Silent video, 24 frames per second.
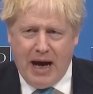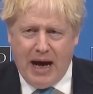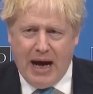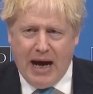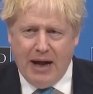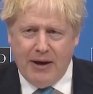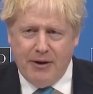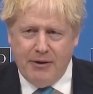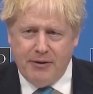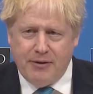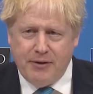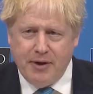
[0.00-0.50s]

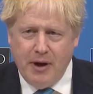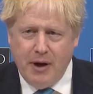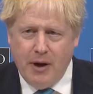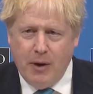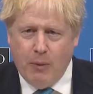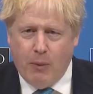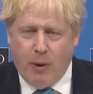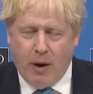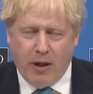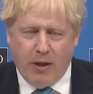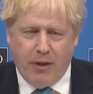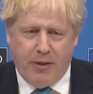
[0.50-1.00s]
And
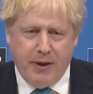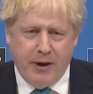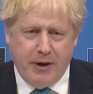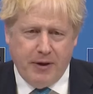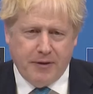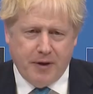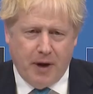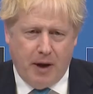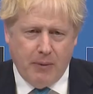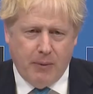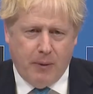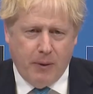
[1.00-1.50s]
one of the
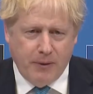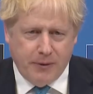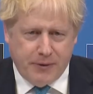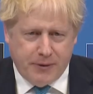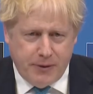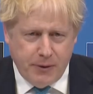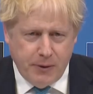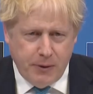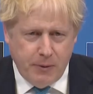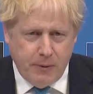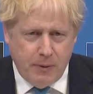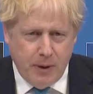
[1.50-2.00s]
things I want
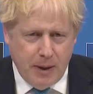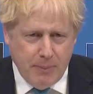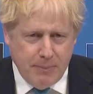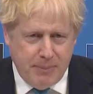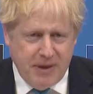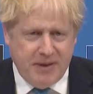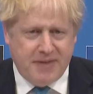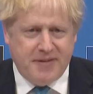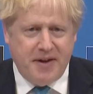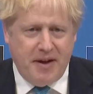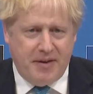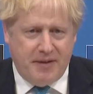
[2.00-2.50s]
to
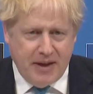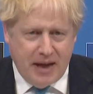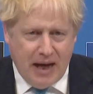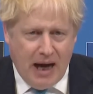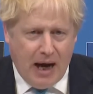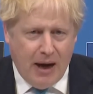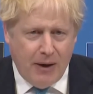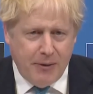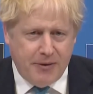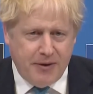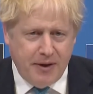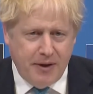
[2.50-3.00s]
be setting
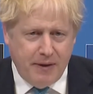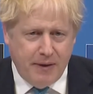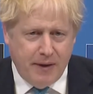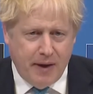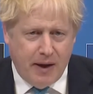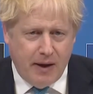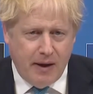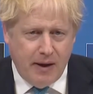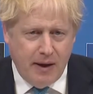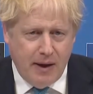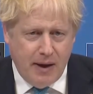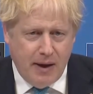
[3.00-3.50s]
out in
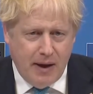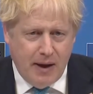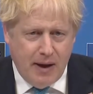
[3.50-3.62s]
the